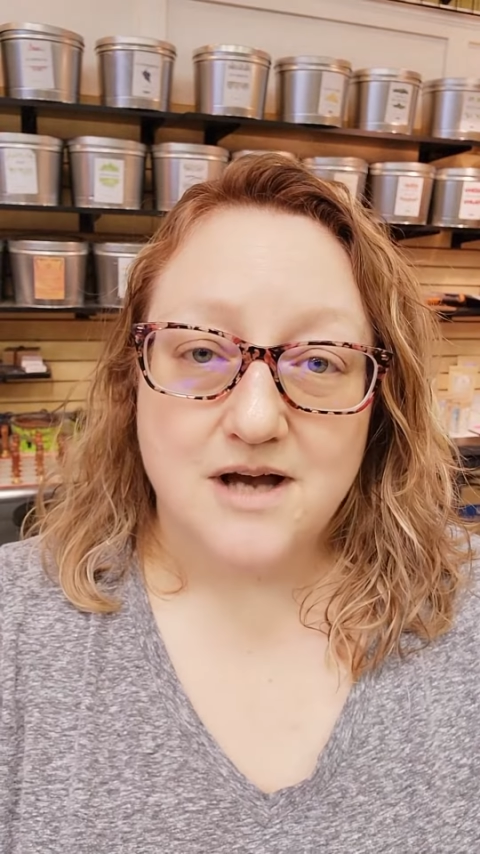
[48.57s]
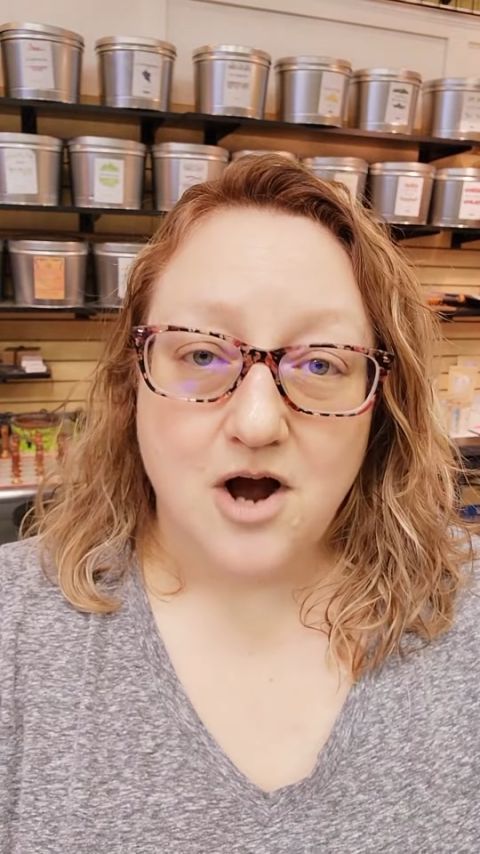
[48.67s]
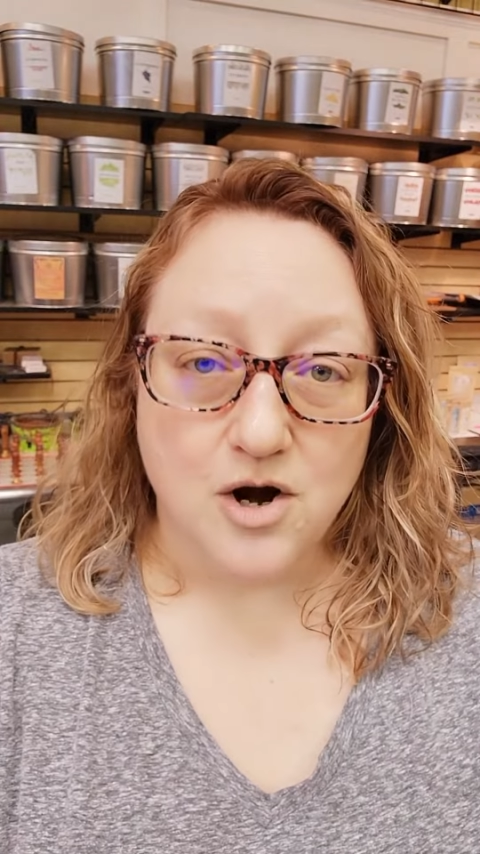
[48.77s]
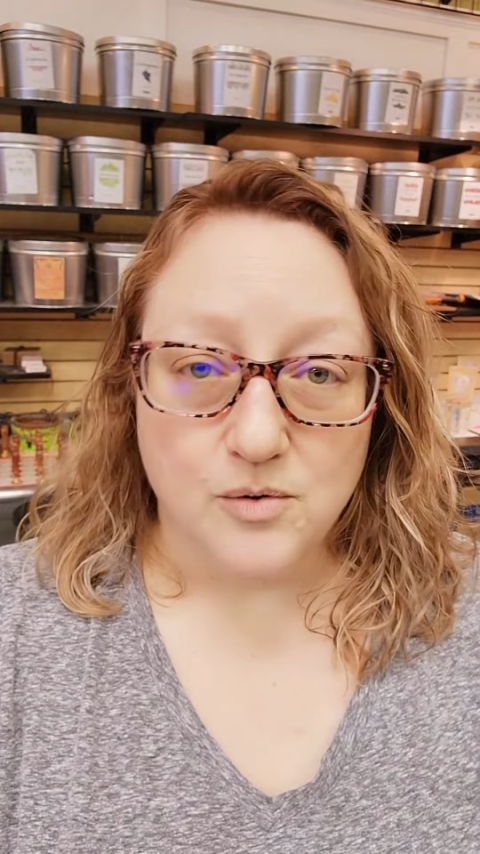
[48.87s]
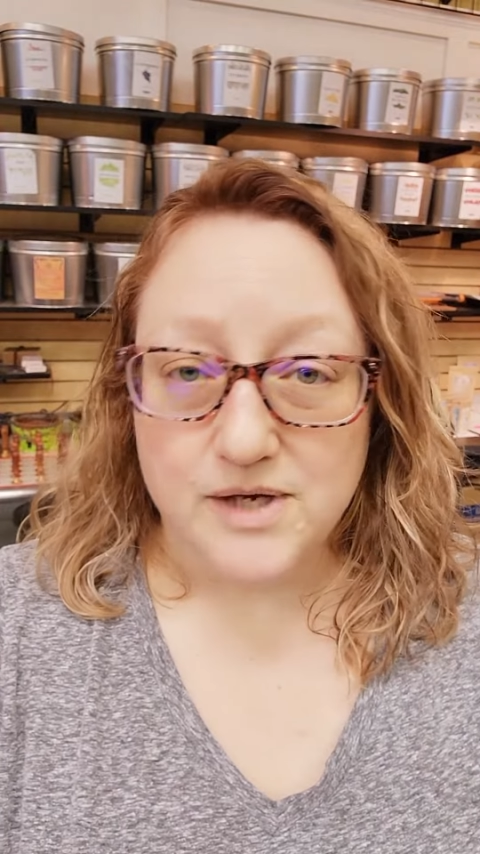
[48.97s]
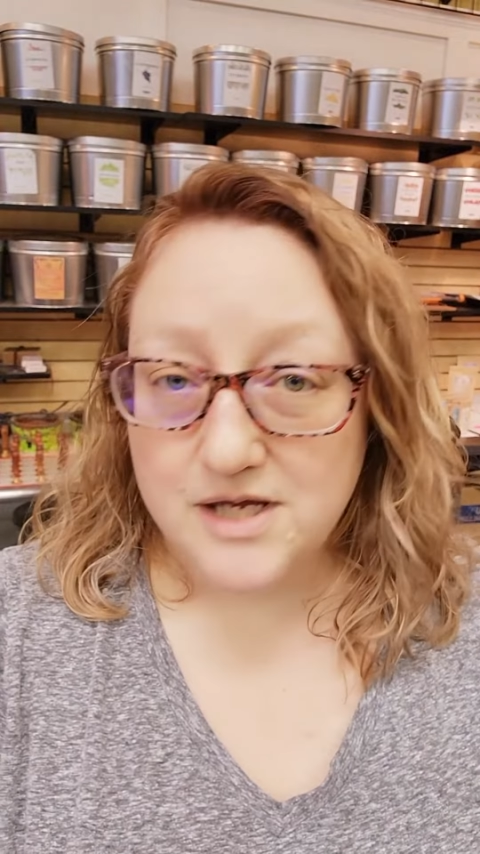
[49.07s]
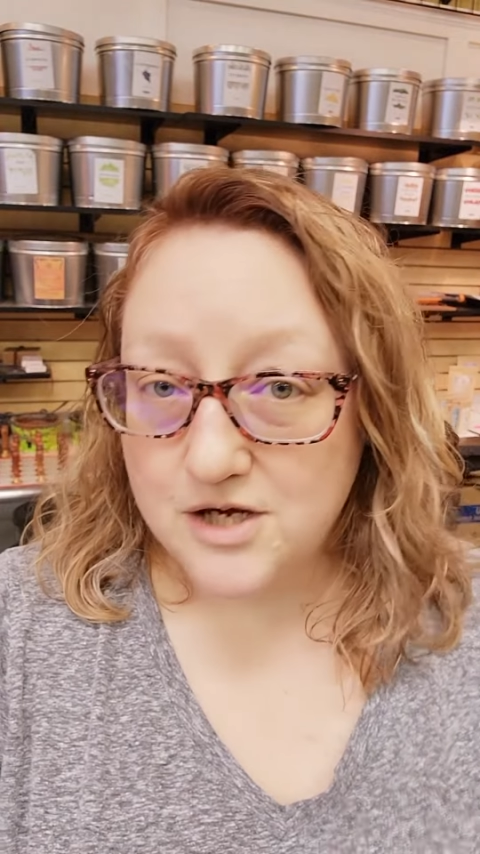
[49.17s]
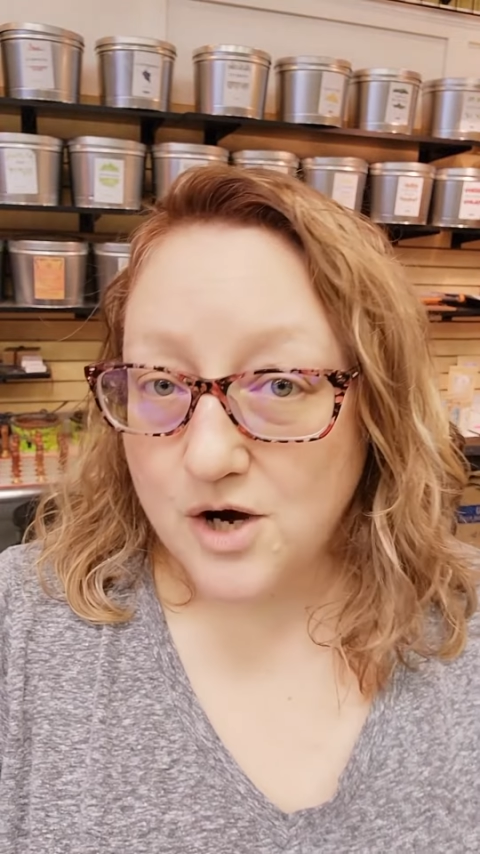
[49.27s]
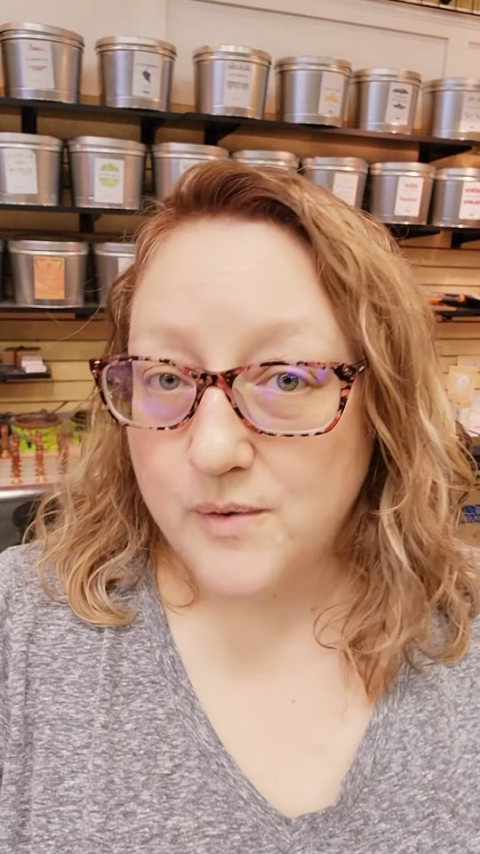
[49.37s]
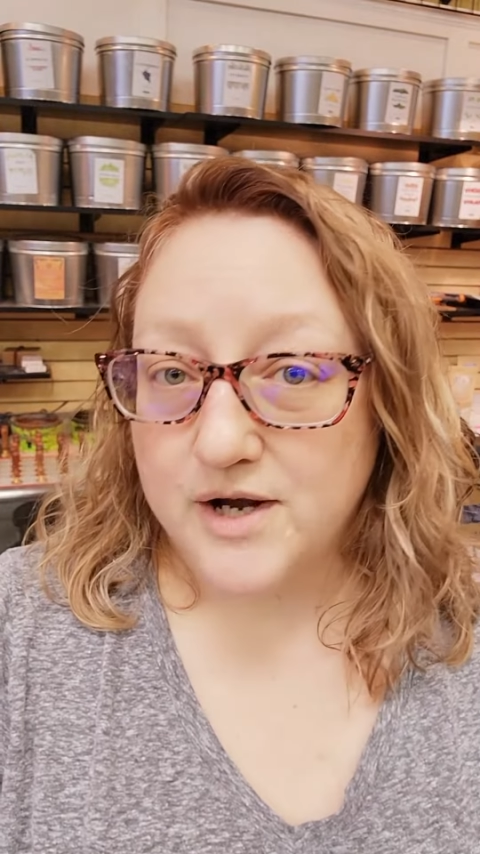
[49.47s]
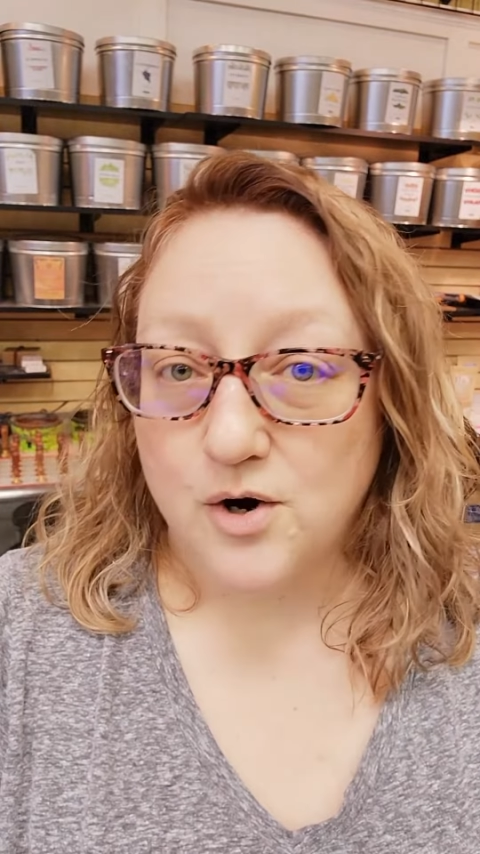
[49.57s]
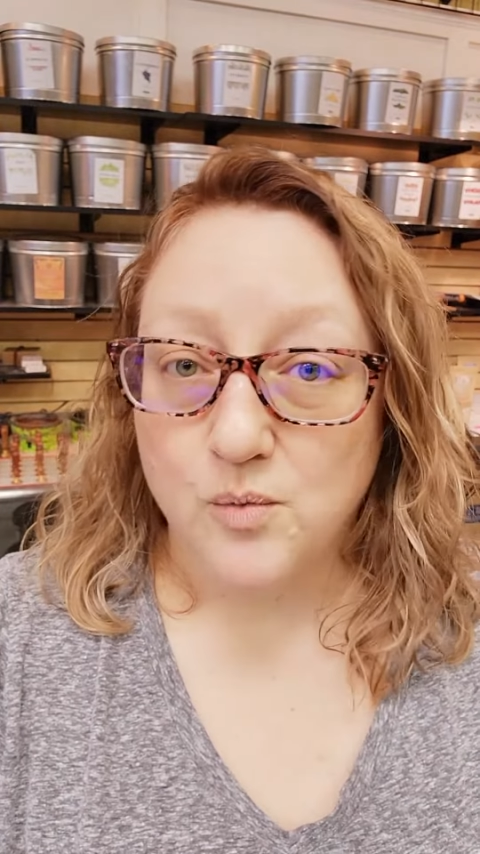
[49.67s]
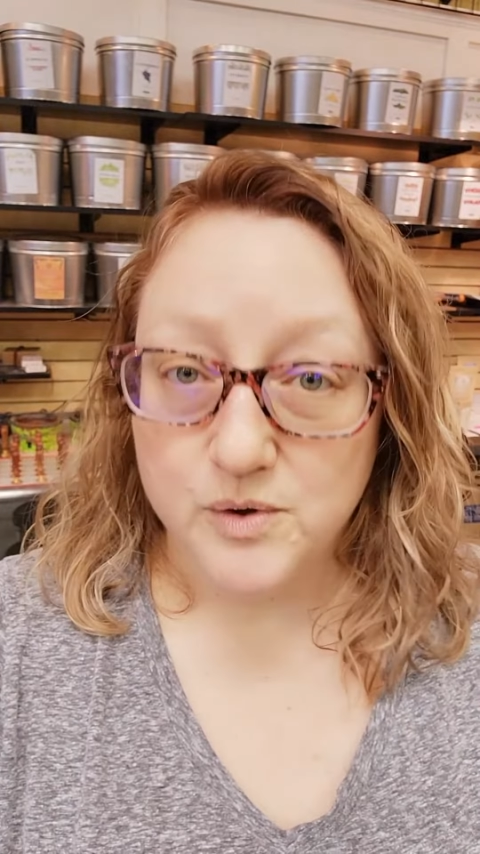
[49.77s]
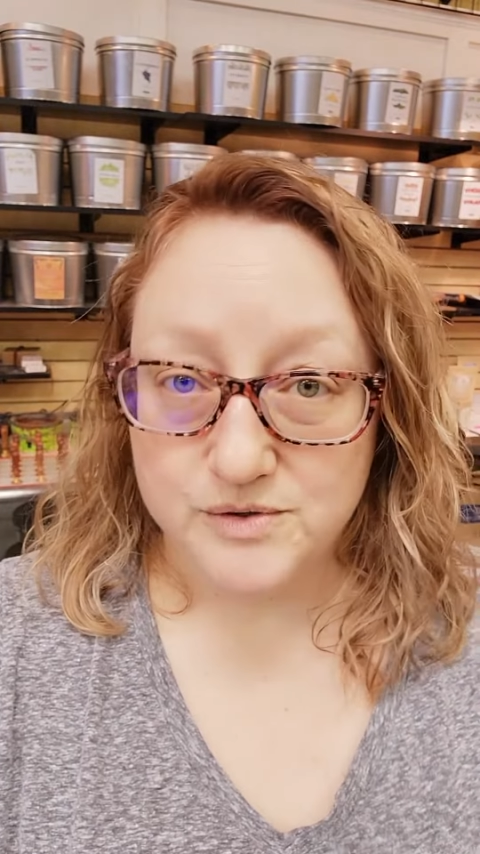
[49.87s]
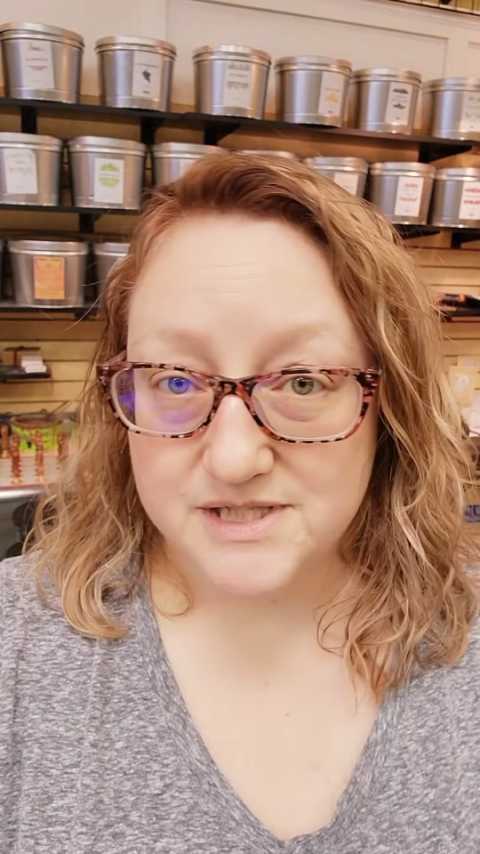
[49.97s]
our egoic or
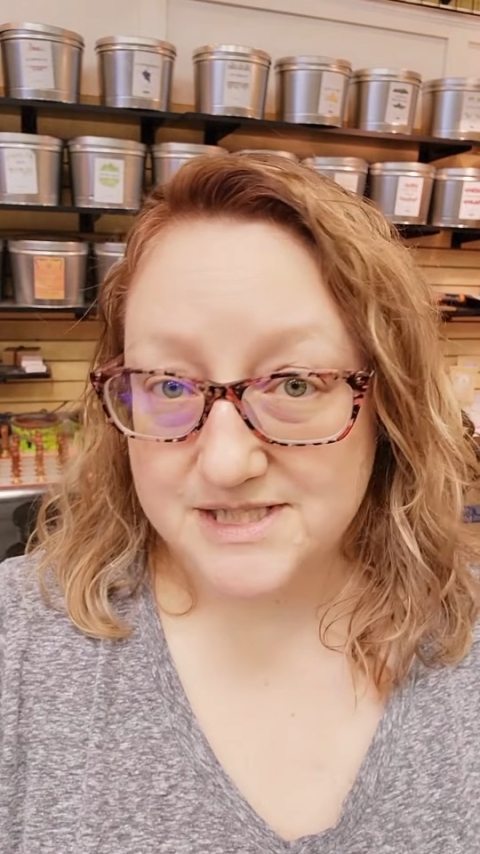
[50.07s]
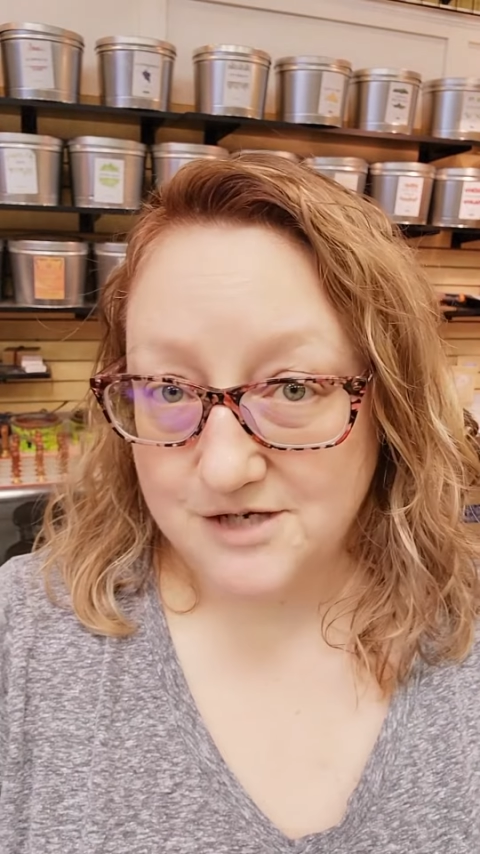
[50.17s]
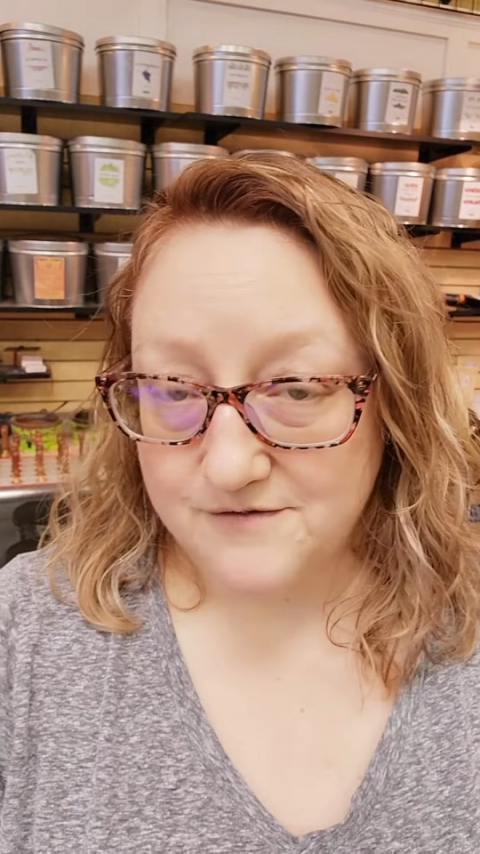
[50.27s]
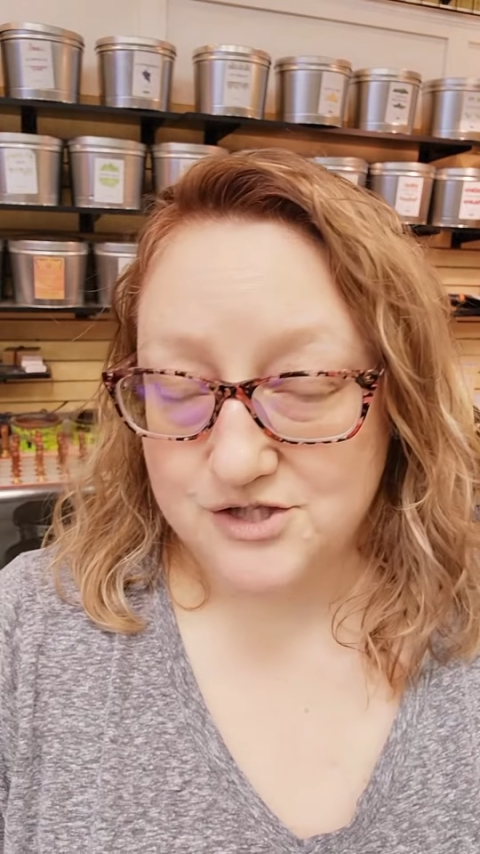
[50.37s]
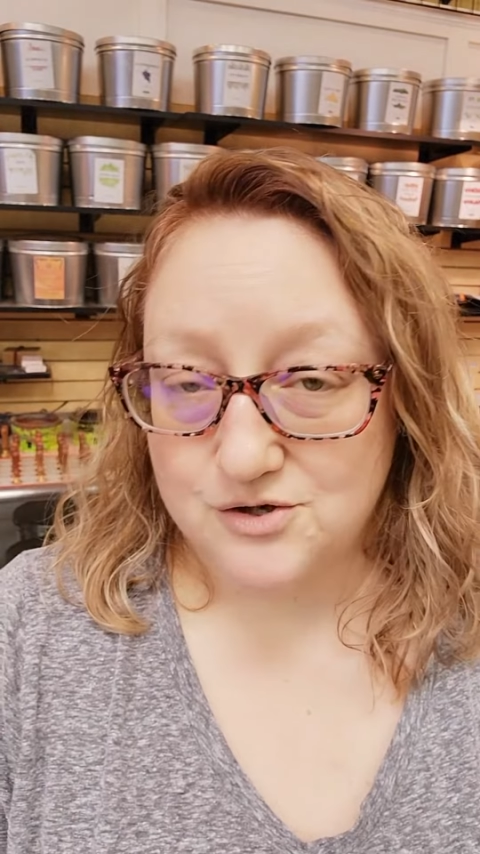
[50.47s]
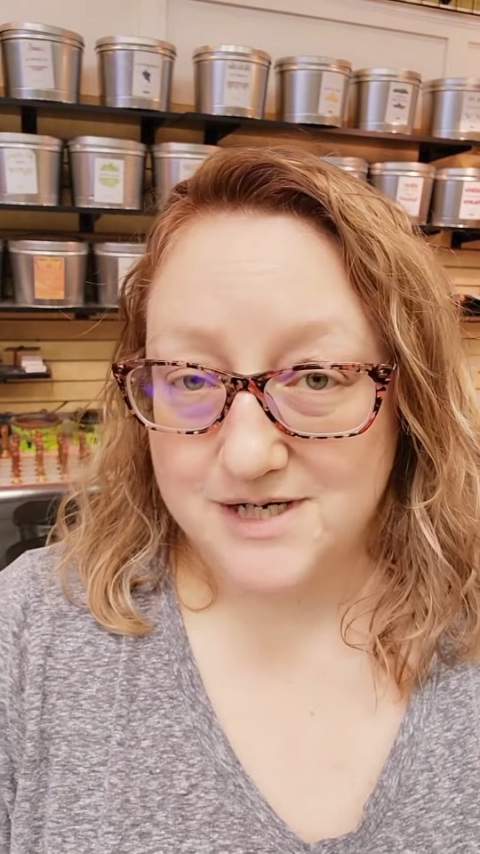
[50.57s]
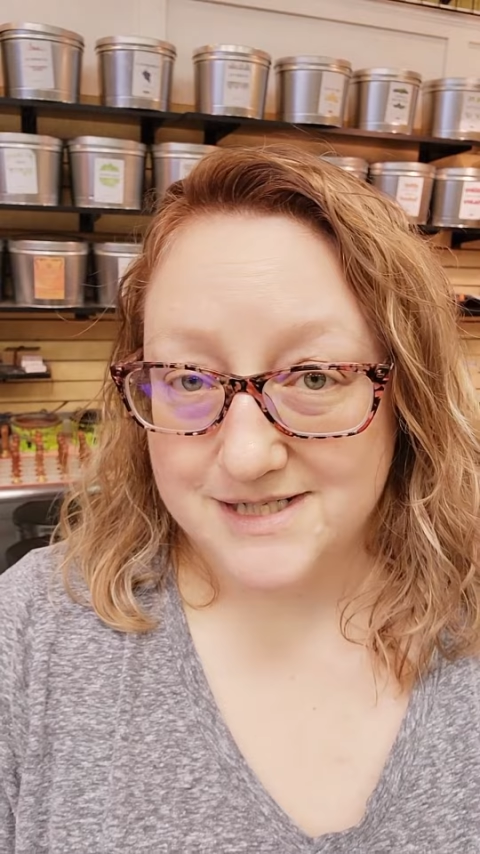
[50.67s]
wounded self is trying